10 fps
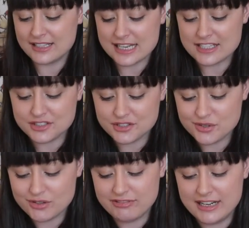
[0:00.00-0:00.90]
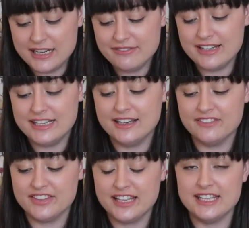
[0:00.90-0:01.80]
um, I do really really
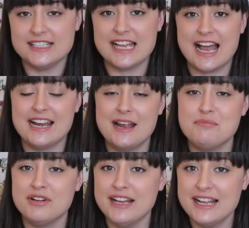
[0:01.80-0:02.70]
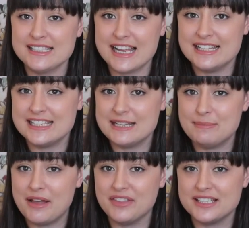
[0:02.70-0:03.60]
love these and I'm pretty excited
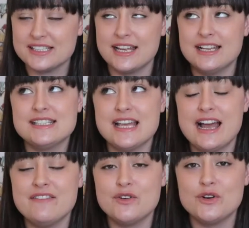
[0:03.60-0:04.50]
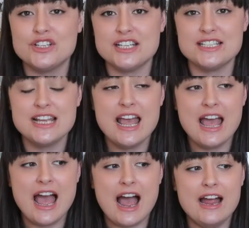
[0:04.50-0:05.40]
about the designs that I've ordered.
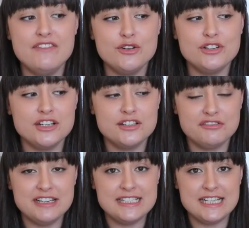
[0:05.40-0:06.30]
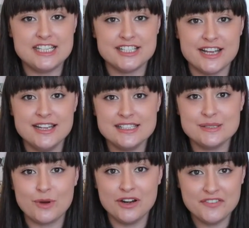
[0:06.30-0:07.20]
I've ordered three t-shirts,
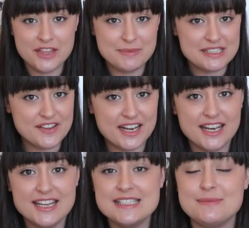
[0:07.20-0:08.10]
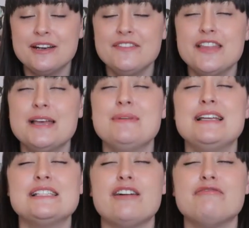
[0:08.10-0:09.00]
one of them is villainous, one of them
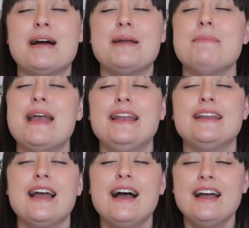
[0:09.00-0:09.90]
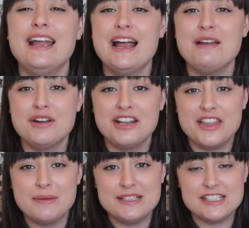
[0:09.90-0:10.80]
is of my main guy and one of
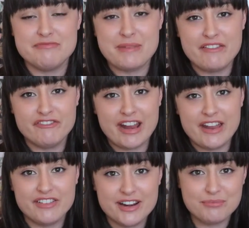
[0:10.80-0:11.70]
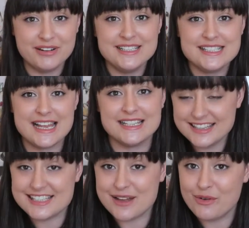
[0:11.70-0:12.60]
them is of my favourite princess.
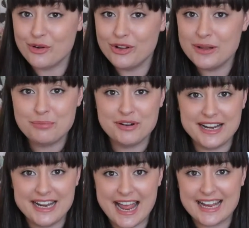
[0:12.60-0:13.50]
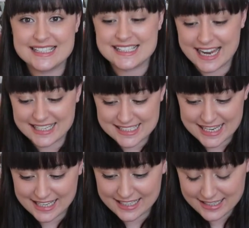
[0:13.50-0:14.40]
So all pretty
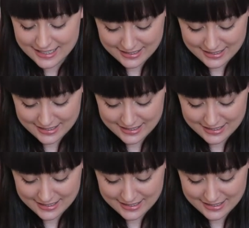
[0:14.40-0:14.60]
exciting